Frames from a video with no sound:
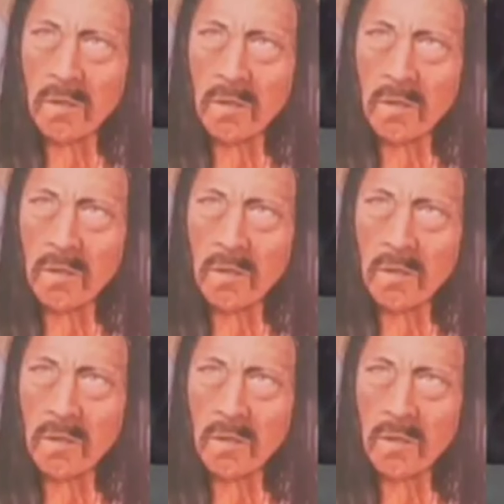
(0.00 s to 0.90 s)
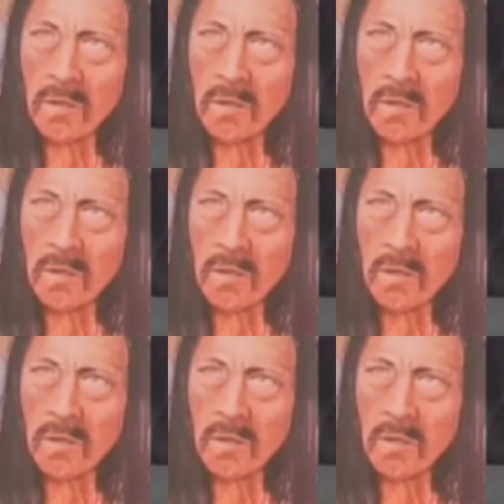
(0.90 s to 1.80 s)

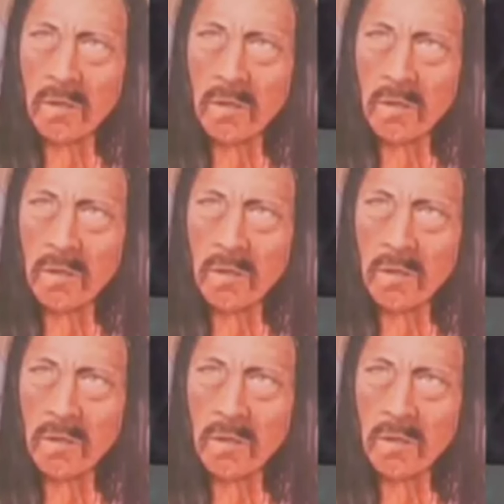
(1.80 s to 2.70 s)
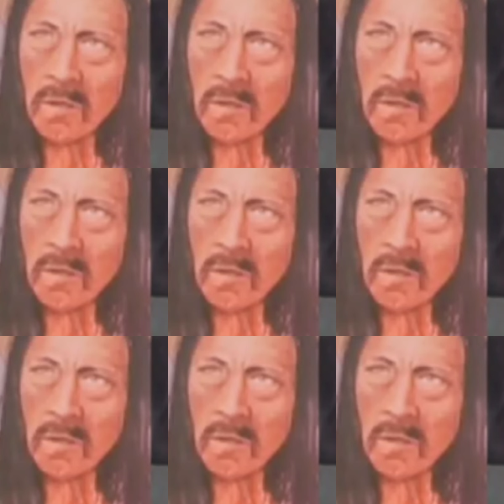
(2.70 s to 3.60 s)

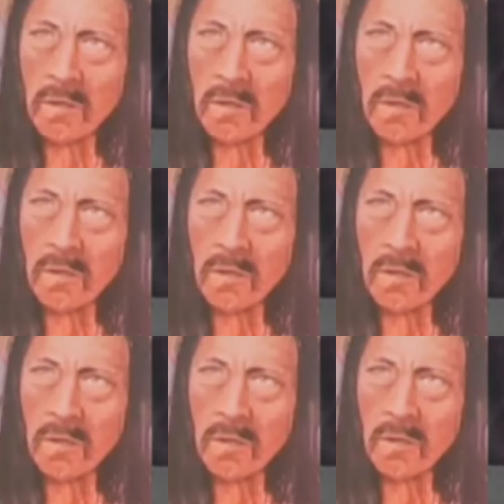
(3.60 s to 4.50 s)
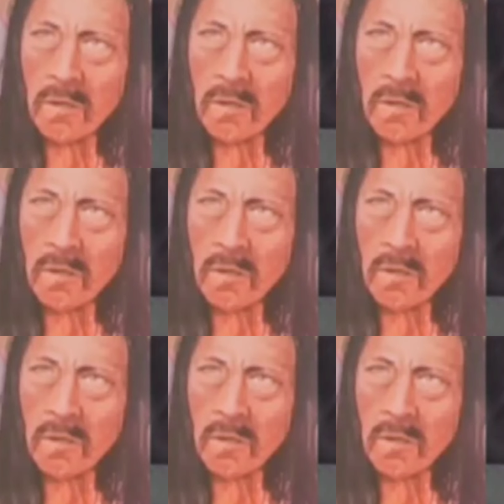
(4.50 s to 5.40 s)

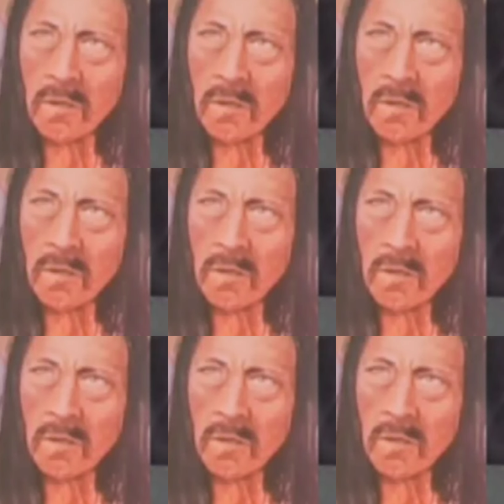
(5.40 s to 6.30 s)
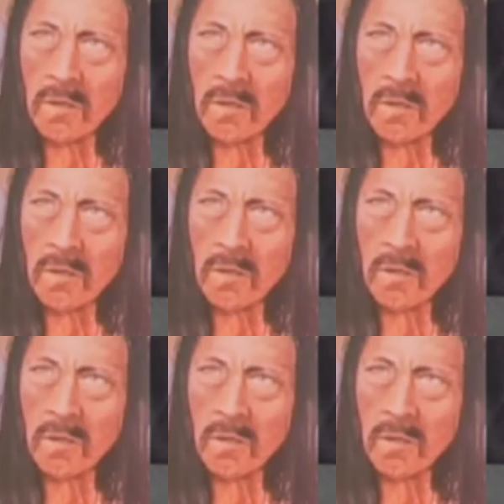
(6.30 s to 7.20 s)

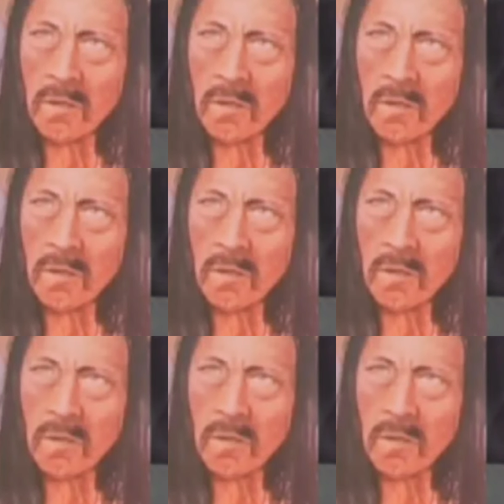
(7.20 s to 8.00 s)
The person shown says nothing.